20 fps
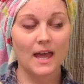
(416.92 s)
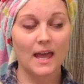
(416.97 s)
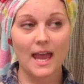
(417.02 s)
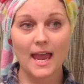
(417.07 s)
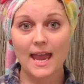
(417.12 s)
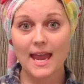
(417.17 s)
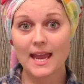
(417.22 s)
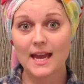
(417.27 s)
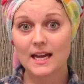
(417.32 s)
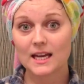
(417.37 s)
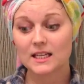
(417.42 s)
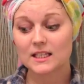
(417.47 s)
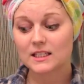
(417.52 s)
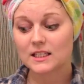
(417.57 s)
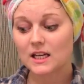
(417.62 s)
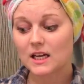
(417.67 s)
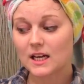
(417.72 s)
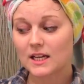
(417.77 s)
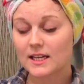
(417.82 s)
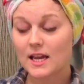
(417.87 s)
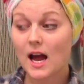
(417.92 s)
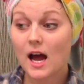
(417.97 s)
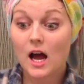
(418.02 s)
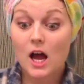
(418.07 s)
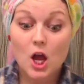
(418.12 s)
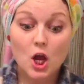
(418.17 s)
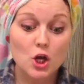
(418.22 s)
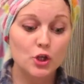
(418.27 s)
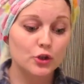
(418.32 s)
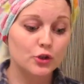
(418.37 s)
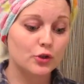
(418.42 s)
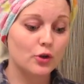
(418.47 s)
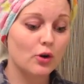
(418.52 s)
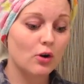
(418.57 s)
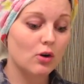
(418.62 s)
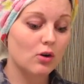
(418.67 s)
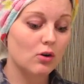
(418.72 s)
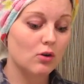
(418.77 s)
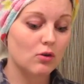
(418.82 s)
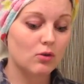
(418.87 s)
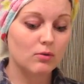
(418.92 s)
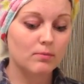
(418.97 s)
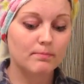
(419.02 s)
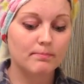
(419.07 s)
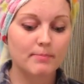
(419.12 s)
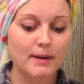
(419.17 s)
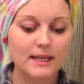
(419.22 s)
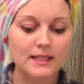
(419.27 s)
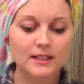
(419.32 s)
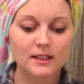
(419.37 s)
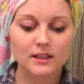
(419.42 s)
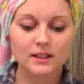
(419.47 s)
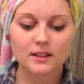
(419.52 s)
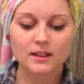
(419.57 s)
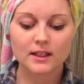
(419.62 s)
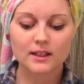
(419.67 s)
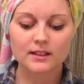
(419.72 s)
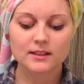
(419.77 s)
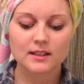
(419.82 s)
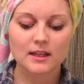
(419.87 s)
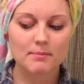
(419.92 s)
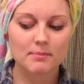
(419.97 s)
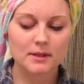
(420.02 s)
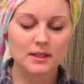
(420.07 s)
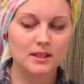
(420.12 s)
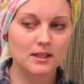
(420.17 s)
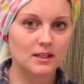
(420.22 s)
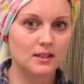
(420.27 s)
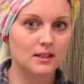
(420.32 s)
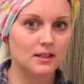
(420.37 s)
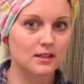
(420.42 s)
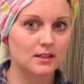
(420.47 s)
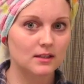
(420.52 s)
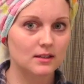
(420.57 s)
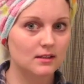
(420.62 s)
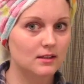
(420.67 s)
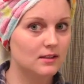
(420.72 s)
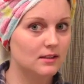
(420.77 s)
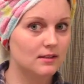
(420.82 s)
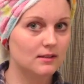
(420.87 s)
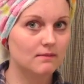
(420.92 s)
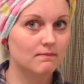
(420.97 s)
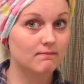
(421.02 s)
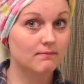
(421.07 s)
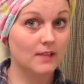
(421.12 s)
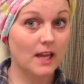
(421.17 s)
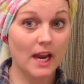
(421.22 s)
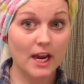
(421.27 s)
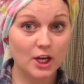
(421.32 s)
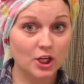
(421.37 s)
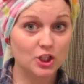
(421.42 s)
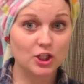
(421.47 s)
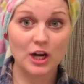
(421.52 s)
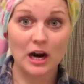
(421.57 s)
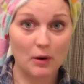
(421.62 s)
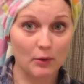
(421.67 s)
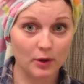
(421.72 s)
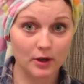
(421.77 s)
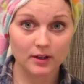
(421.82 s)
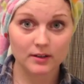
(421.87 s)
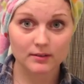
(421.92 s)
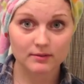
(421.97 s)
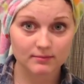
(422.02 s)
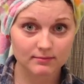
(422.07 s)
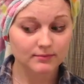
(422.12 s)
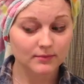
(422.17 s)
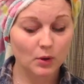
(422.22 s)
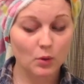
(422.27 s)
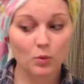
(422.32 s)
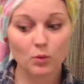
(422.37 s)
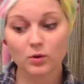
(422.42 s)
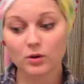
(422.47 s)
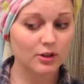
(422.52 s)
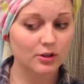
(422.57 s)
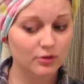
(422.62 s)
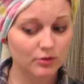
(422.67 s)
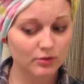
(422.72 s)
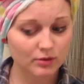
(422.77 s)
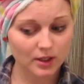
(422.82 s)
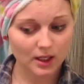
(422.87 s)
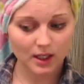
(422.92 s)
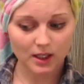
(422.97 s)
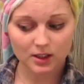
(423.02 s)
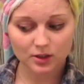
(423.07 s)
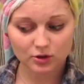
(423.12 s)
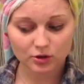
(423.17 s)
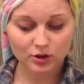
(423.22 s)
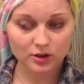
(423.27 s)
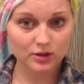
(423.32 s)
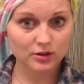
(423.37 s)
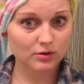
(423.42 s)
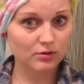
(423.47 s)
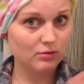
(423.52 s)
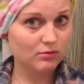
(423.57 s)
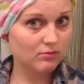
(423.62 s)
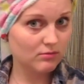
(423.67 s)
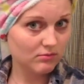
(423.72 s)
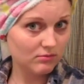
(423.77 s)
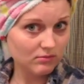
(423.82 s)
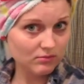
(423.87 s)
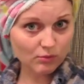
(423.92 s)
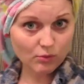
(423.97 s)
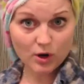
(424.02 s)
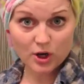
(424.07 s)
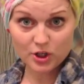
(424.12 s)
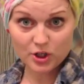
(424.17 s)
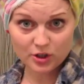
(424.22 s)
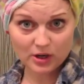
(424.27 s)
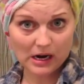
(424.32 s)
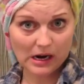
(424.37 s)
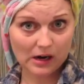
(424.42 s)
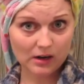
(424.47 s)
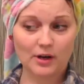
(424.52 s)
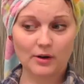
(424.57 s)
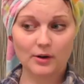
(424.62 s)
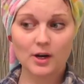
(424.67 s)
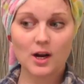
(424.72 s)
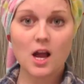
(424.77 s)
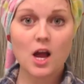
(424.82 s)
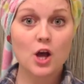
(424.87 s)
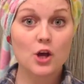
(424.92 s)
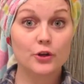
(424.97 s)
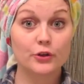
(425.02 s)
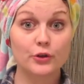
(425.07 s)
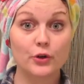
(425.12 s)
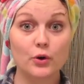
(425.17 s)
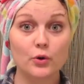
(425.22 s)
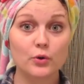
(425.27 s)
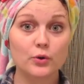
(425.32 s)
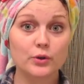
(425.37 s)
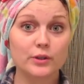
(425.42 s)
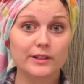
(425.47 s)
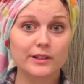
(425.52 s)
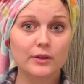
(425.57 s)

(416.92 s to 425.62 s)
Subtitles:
And yeah, so basically next step is take a shower. Or you can just wash your hair. So see